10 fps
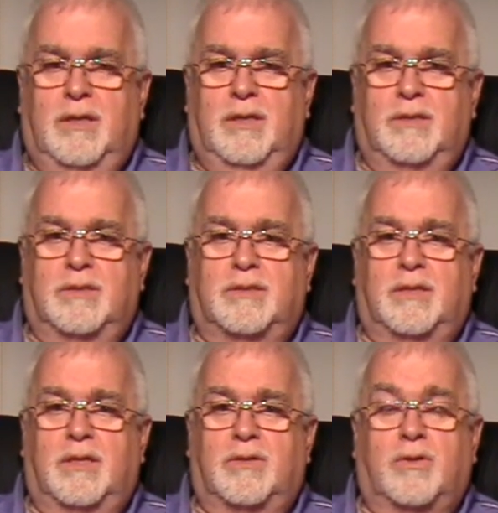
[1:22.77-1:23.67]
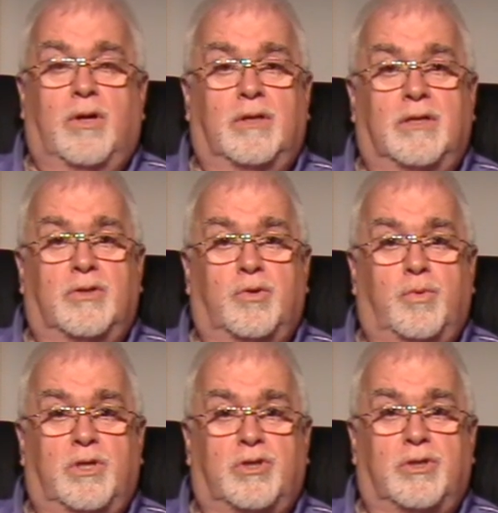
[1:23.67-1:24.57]
instinct called
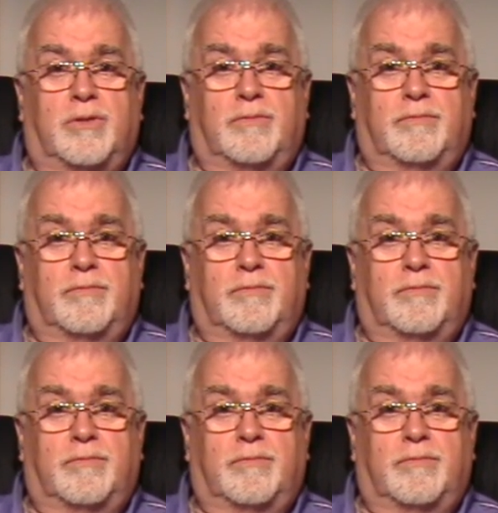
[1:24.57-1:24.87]
intuition.